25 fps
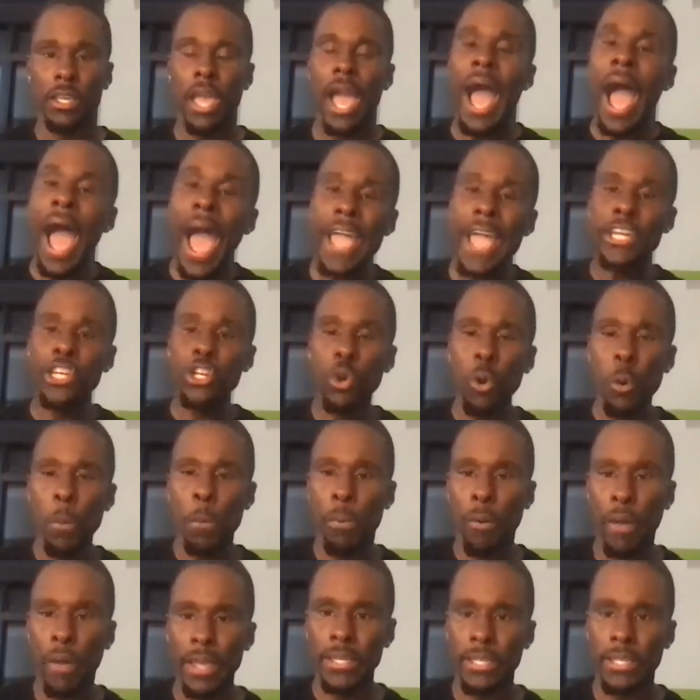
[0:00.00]
I knew
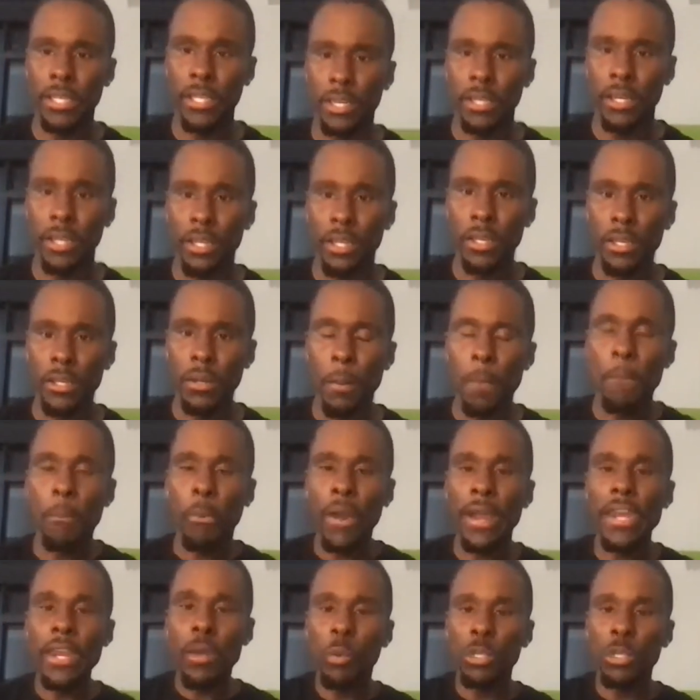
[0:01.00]
Brandon.
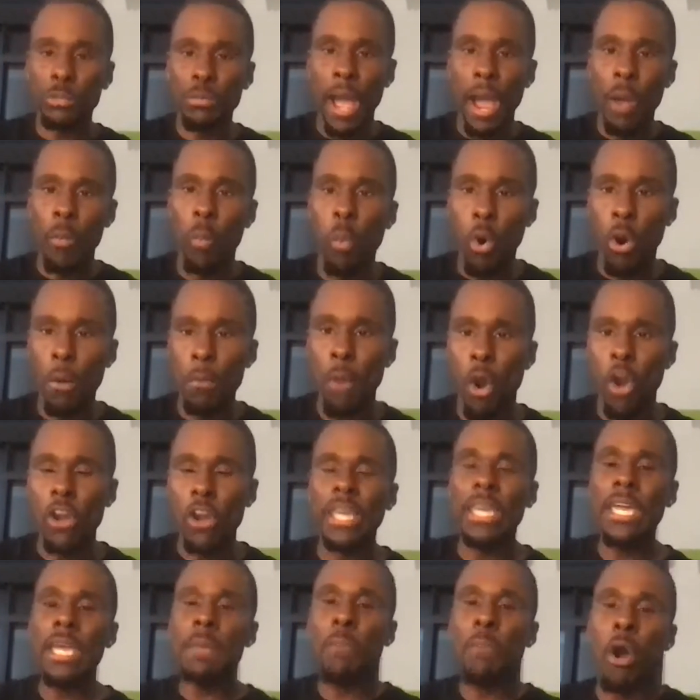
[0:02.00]
Brandon was my warm
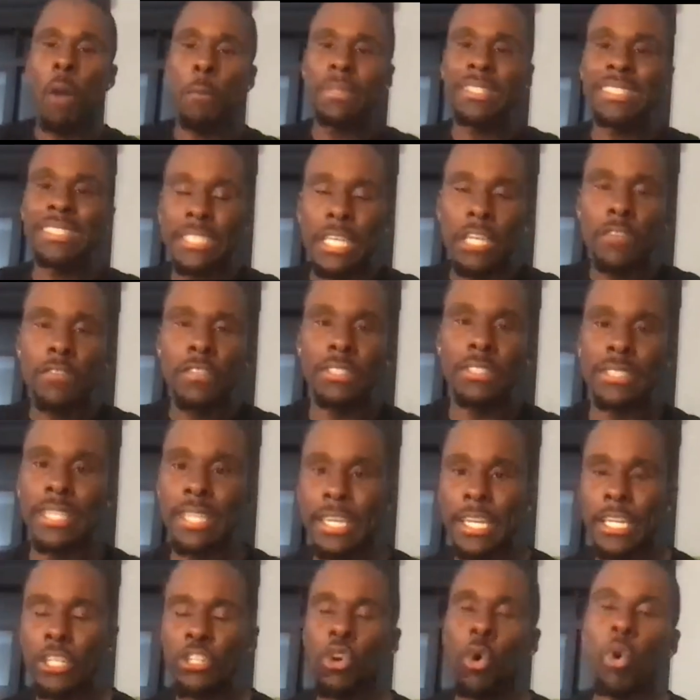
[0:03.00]
market. He bought me Stevenson
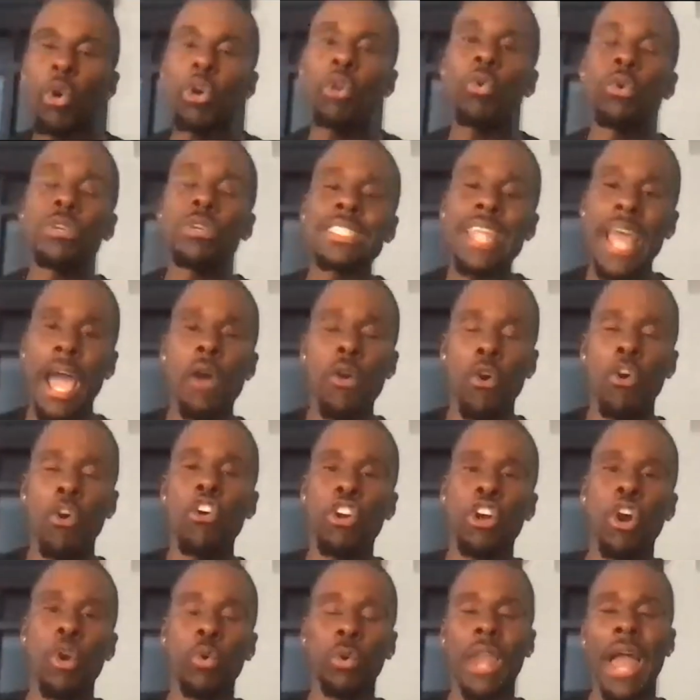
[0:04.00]
Lindor, who is now on
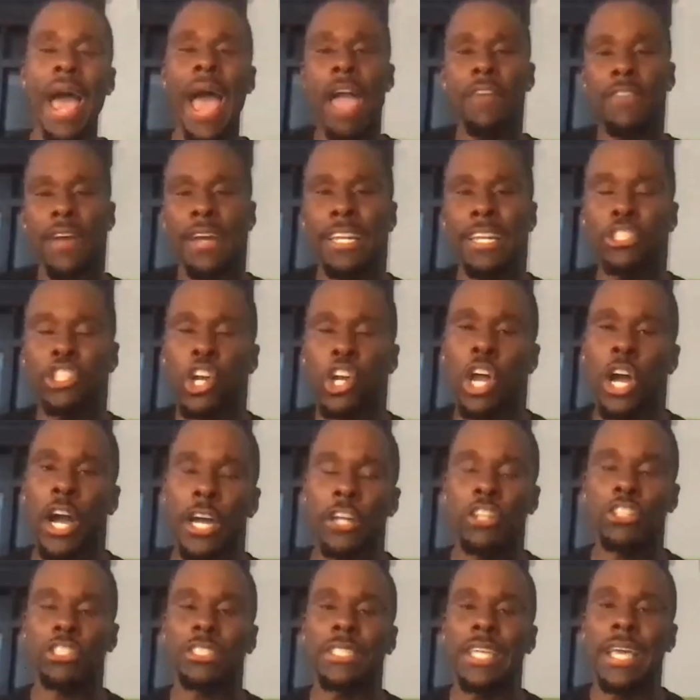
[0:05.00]
Go Live. I need y'all to
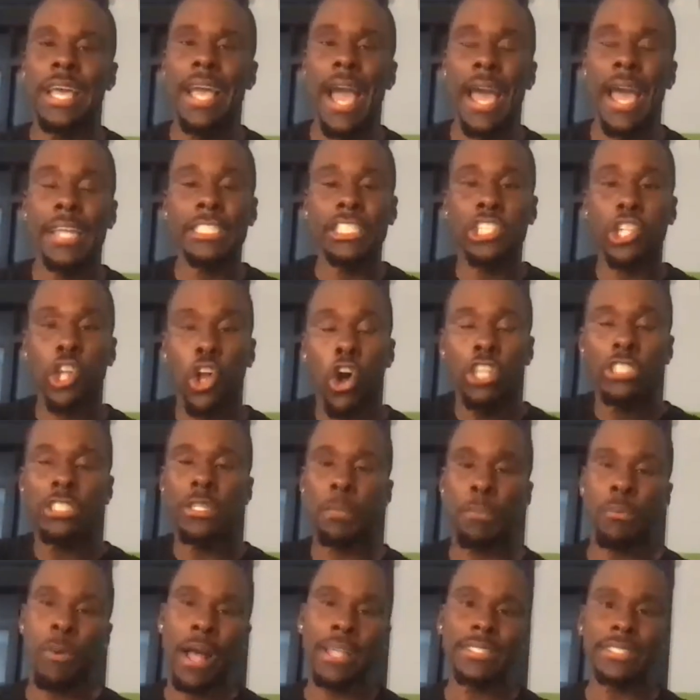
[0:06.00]
understand how this
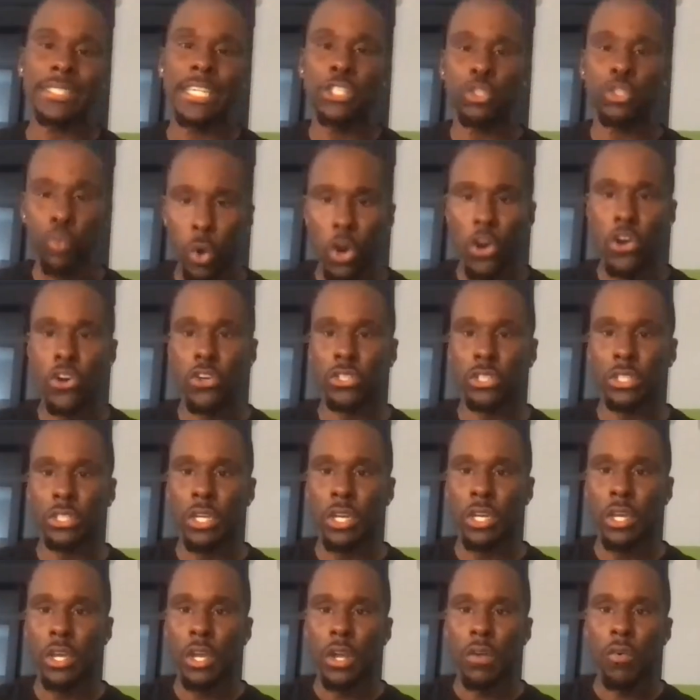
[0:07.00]
launching process works,
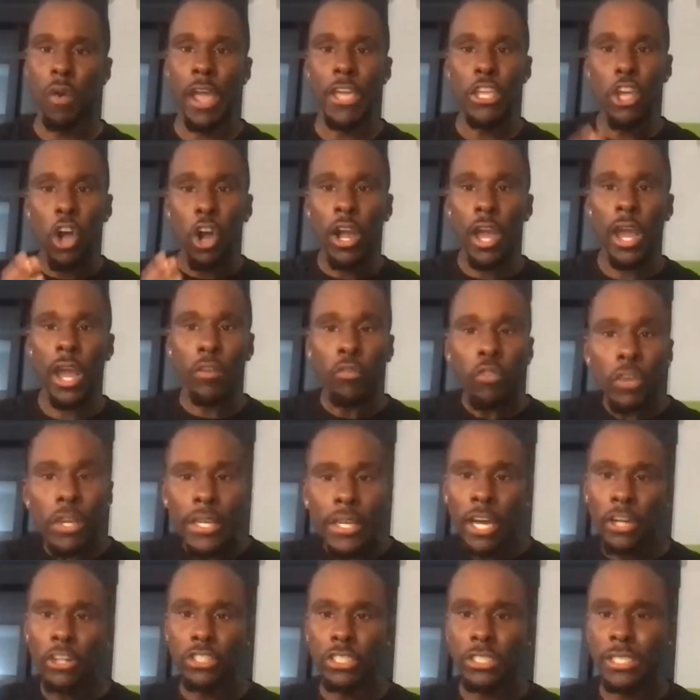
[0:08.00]
right? Y'all got to really
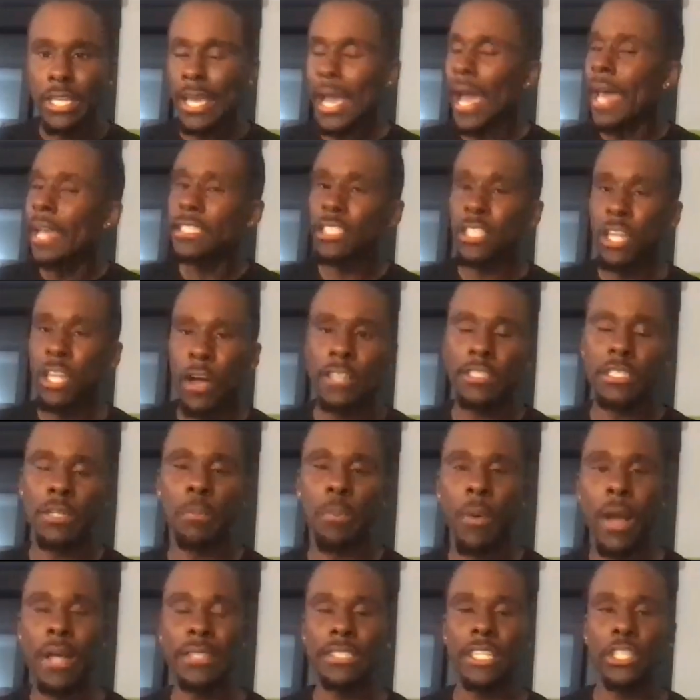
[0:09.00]
understand how this launching
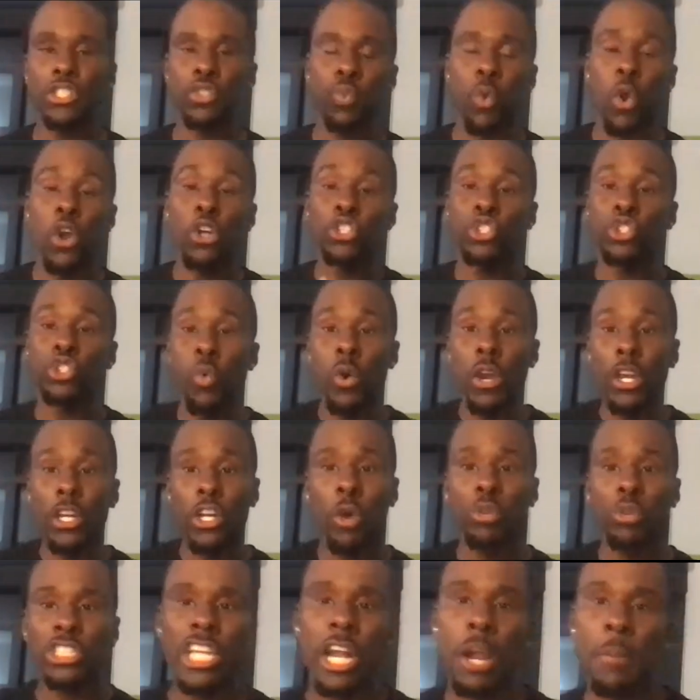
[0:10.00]
process works. You want to
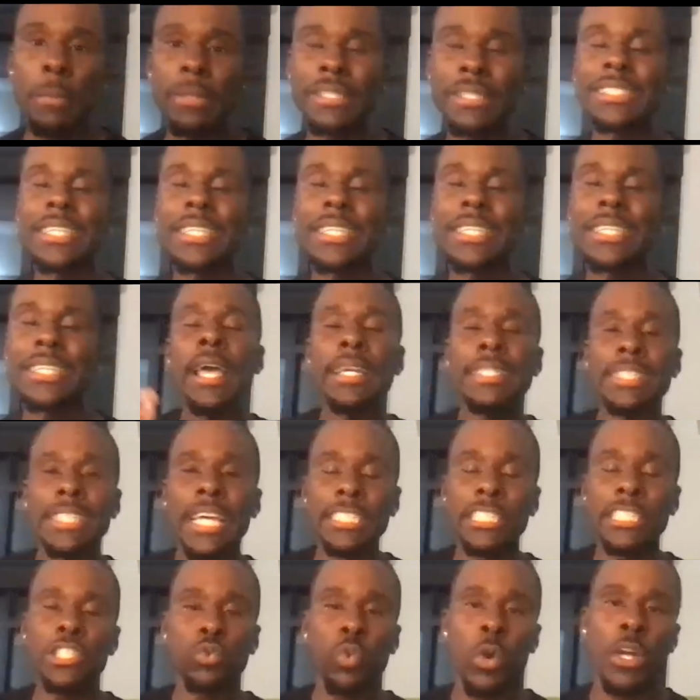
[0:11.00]
go Chairman 10,
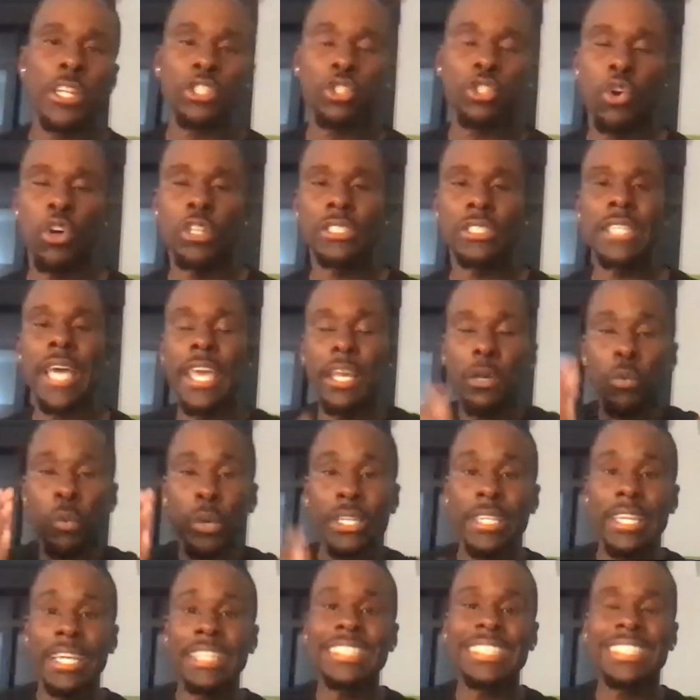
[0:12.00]
this is what it's going to take. We
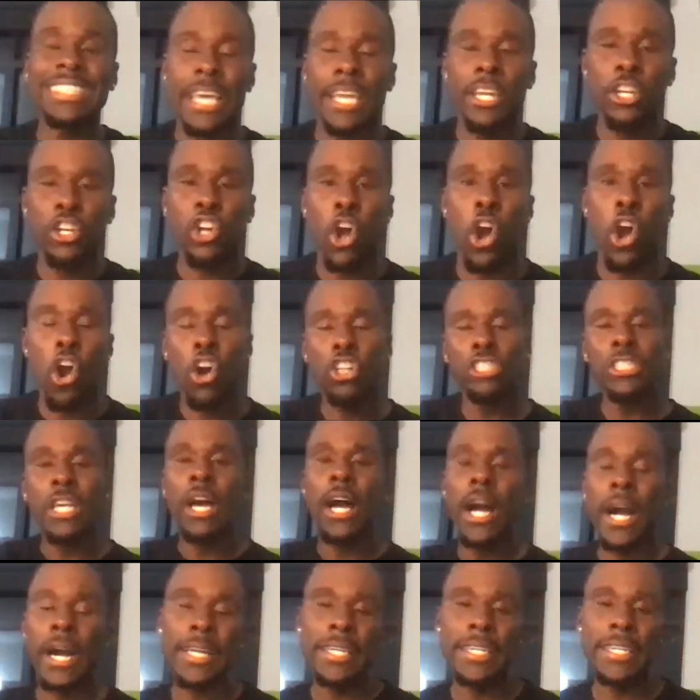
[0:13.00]
did 10 calls
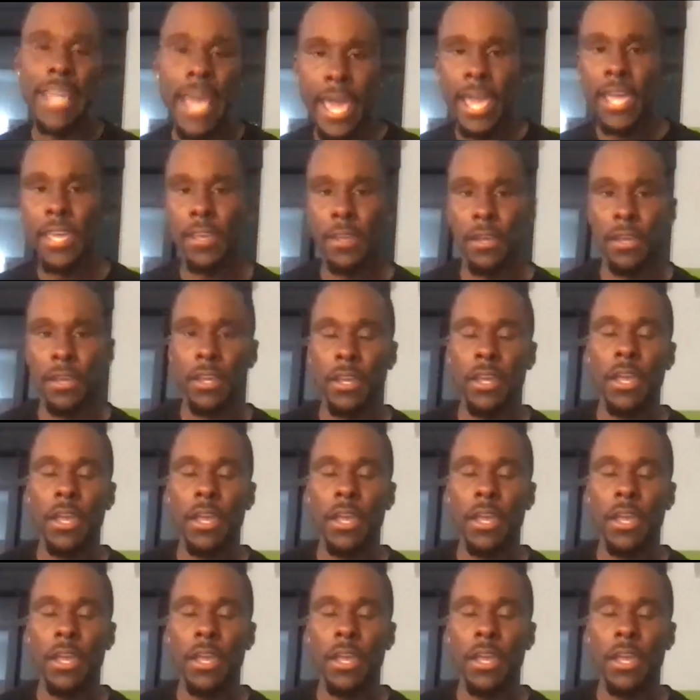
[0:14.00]
a day.